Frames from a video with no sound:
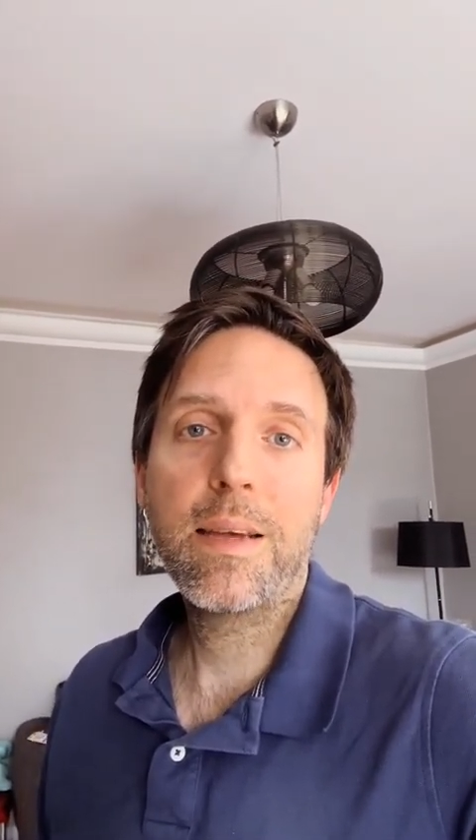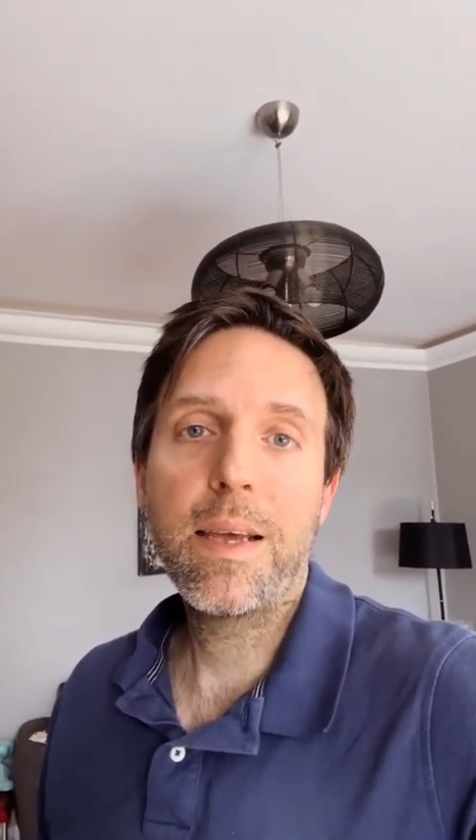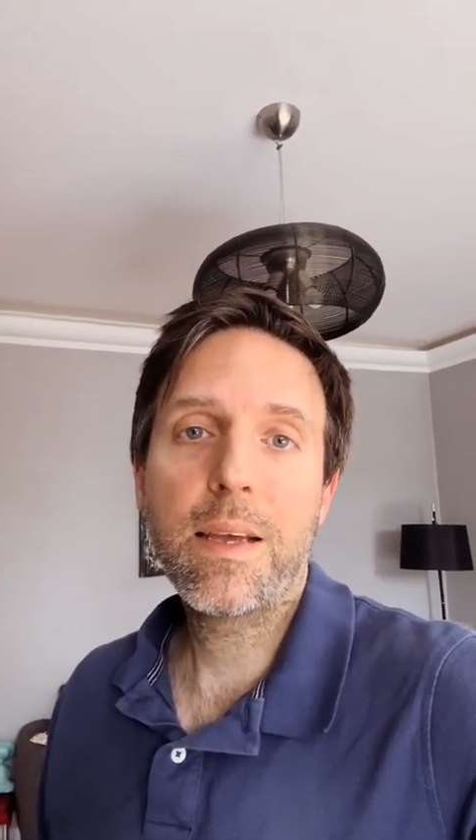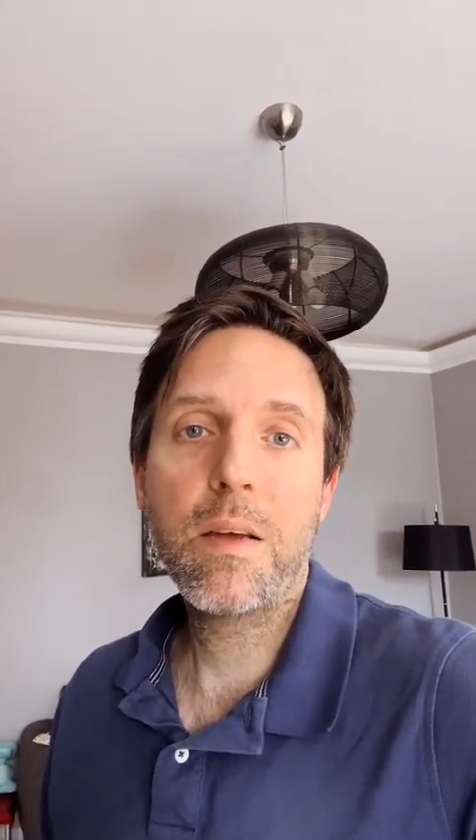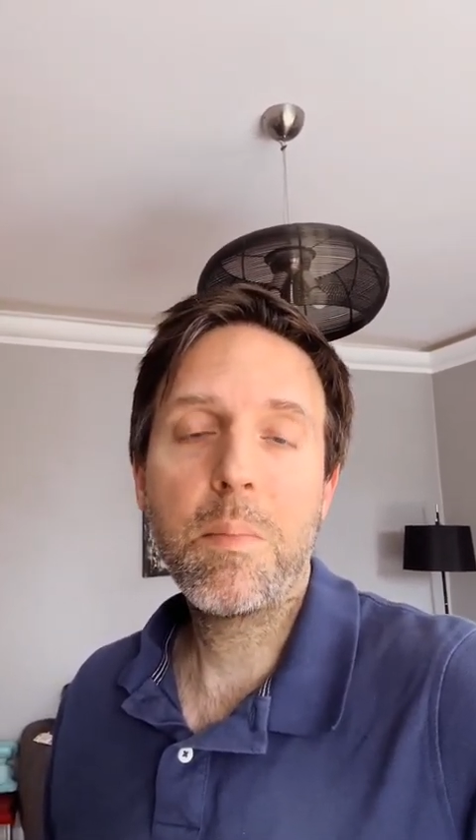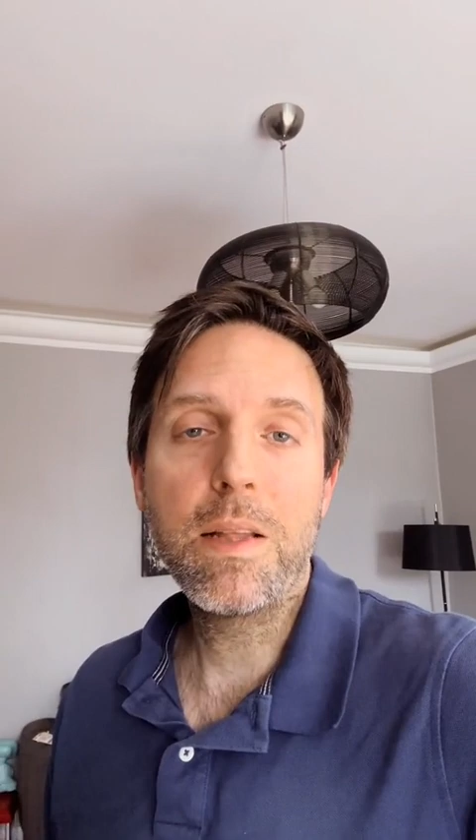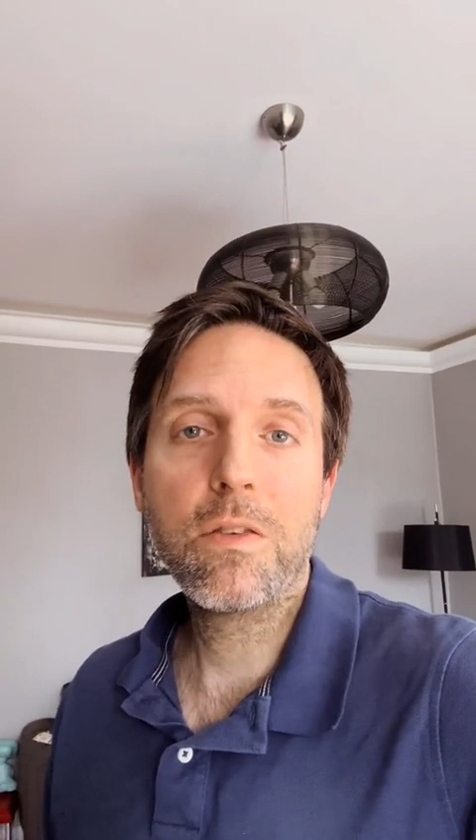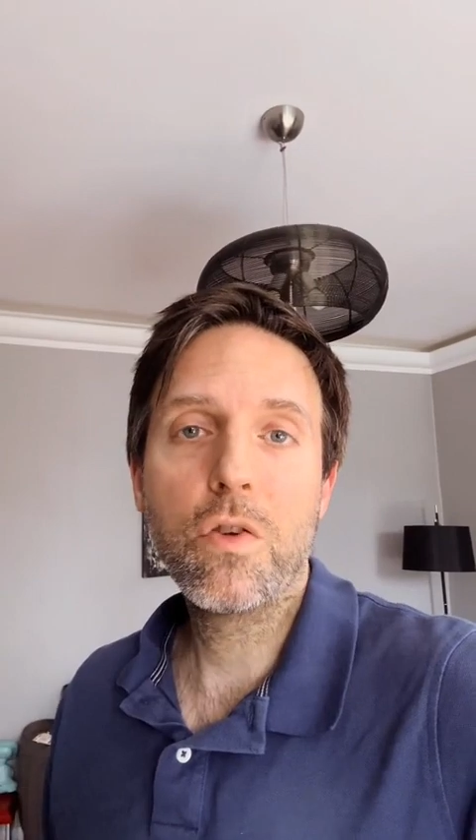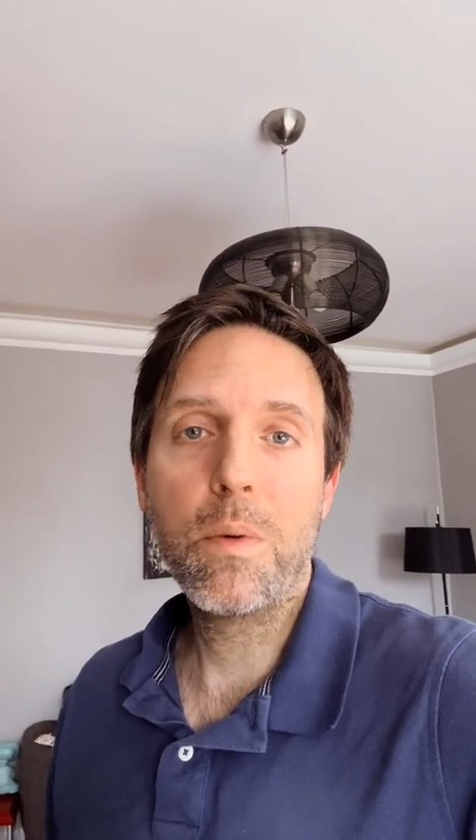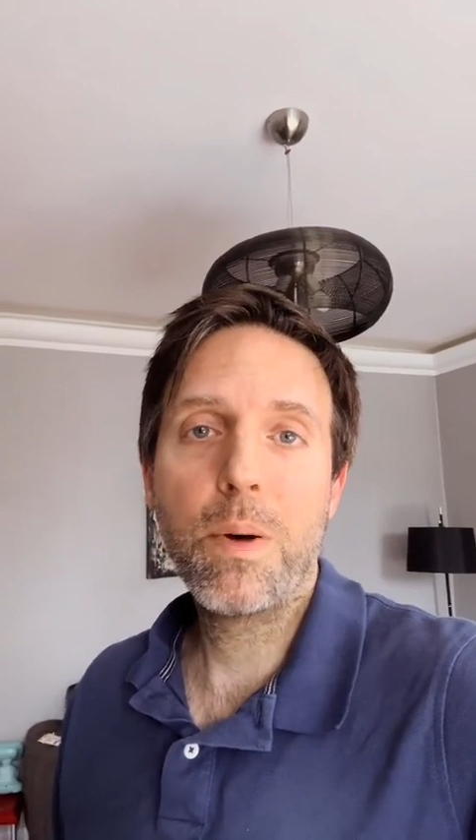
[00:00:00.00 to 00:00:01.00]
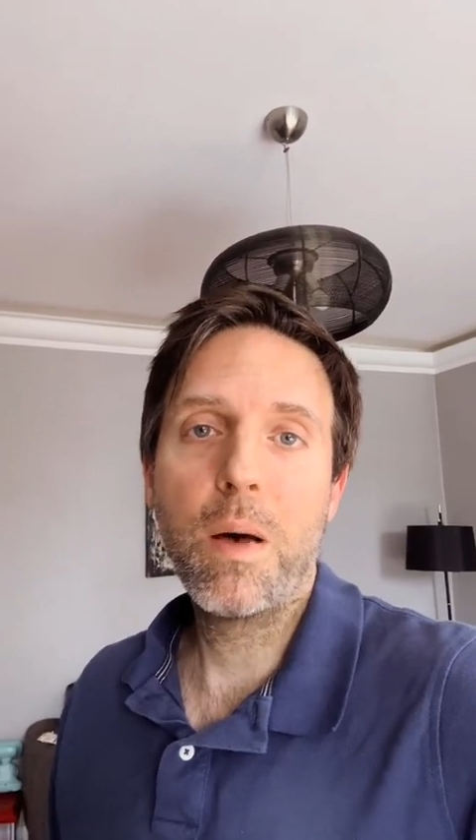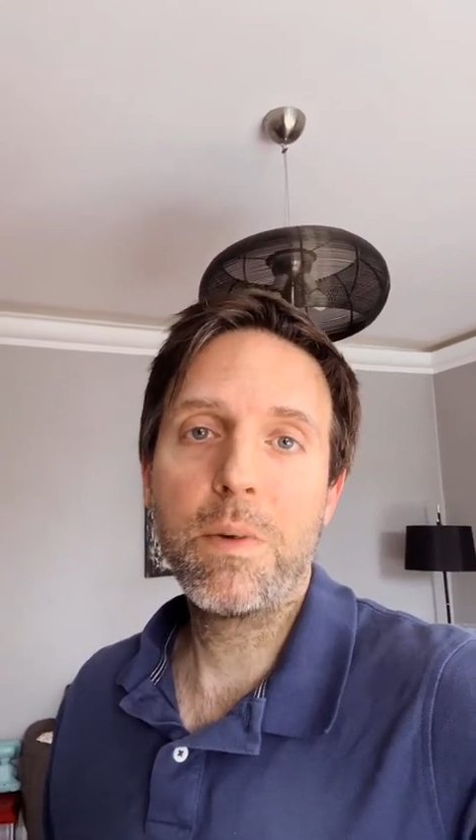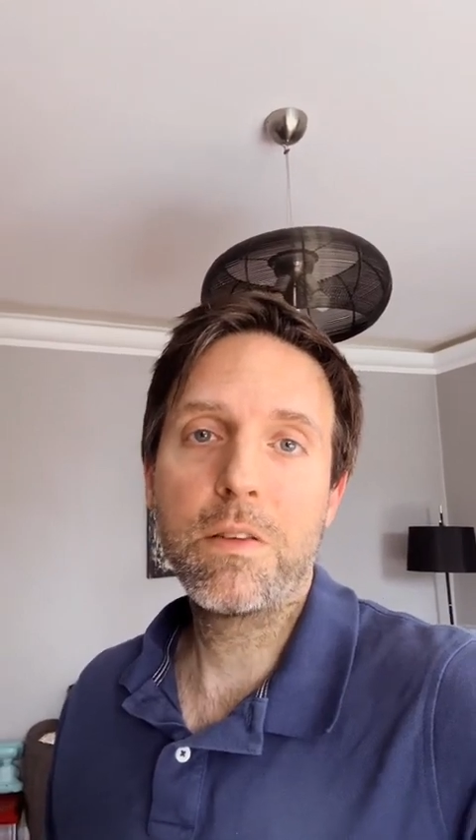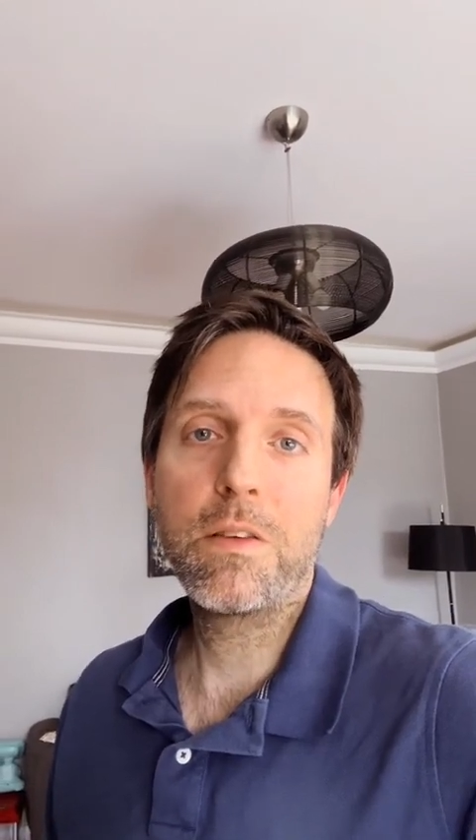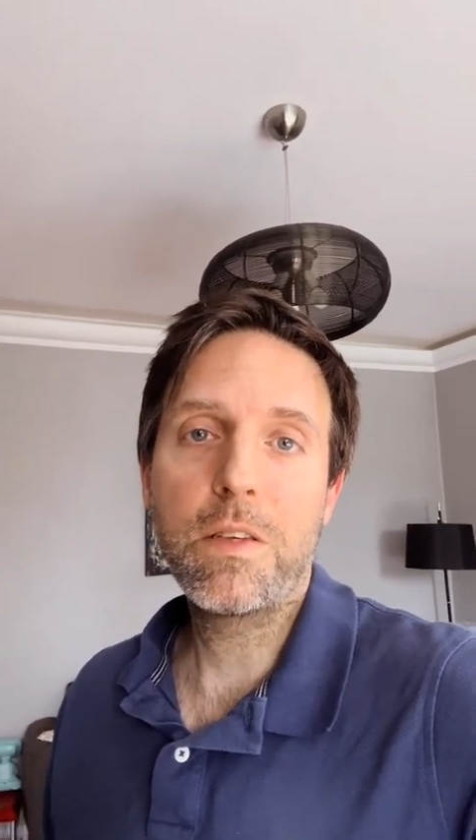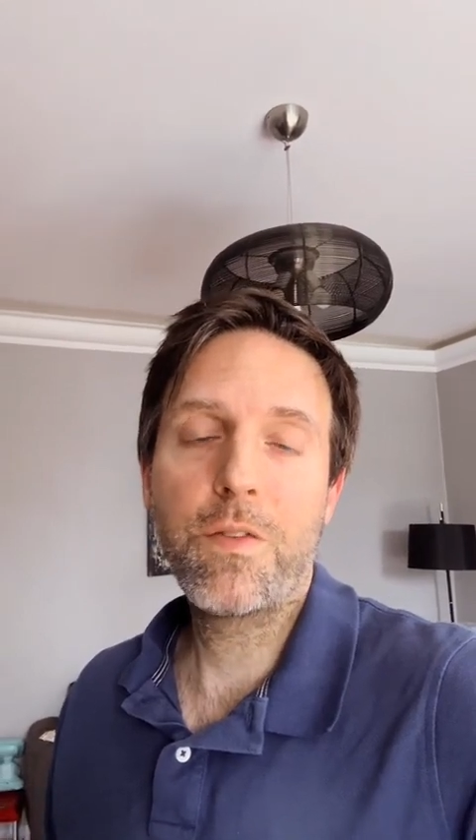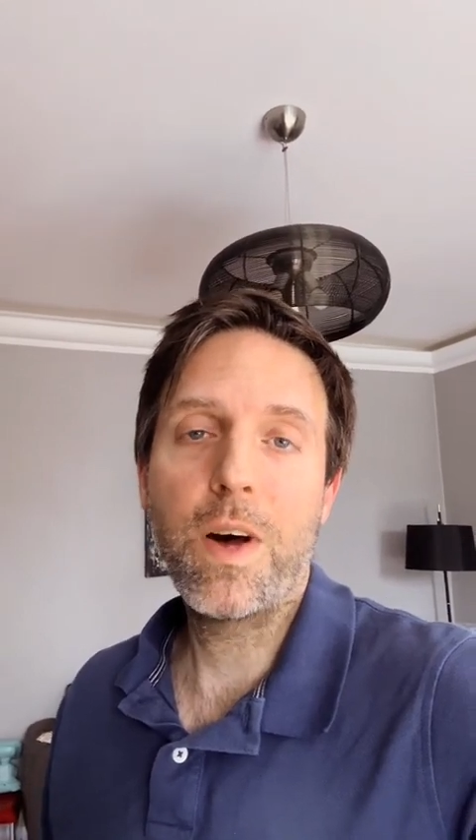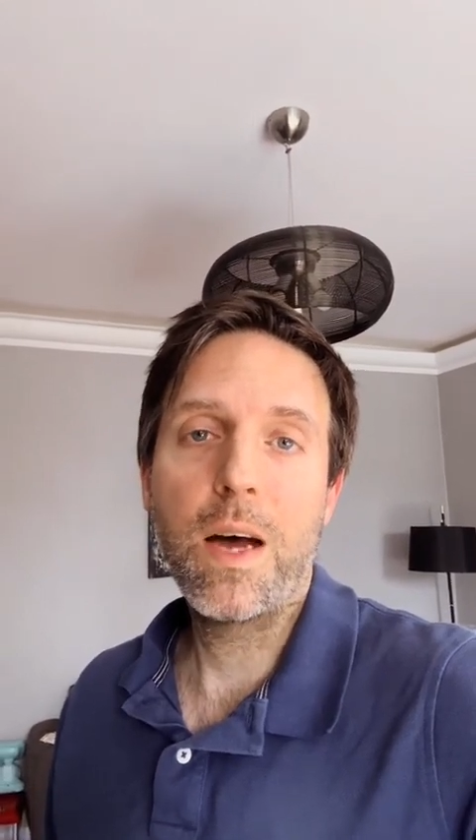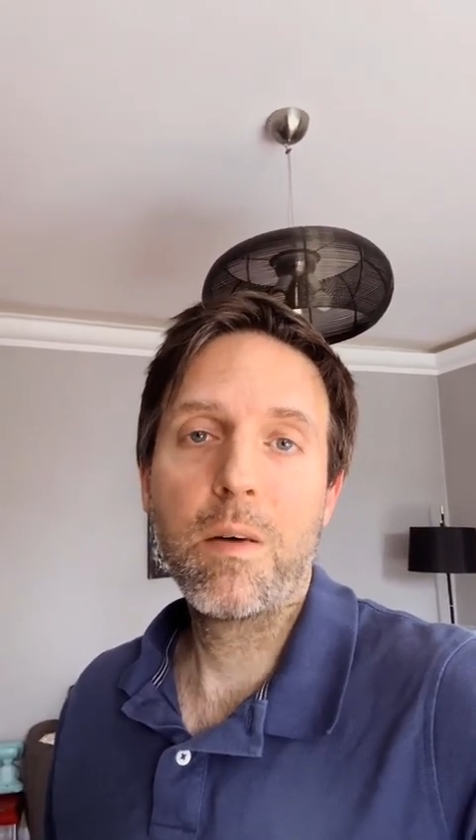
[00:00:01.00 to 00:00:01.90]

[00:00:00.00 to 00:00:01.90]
it commits to a permanent ceasefire,